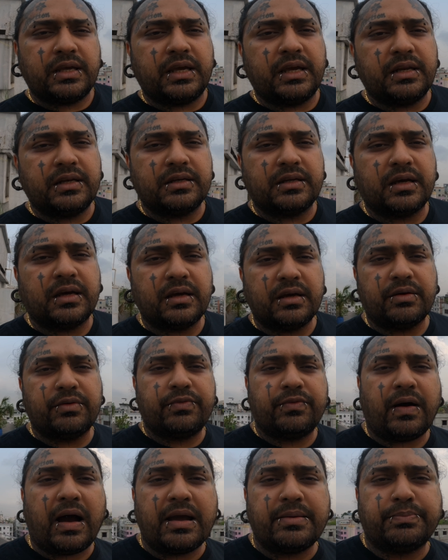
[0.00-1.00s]
in the
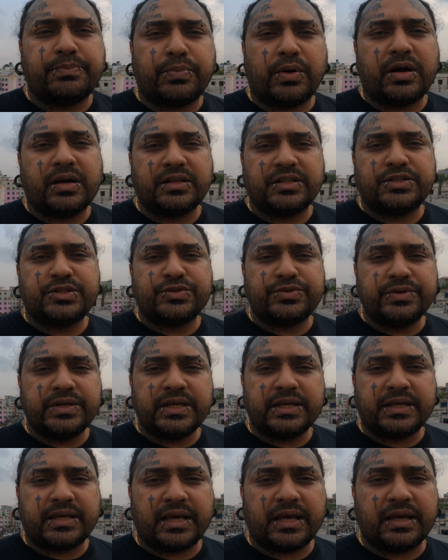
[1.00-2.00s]

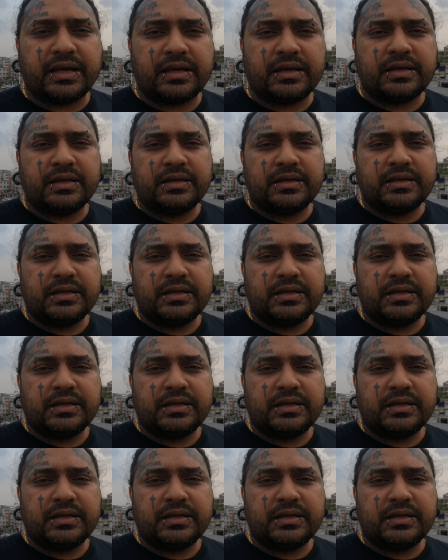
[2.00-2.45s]
5.3K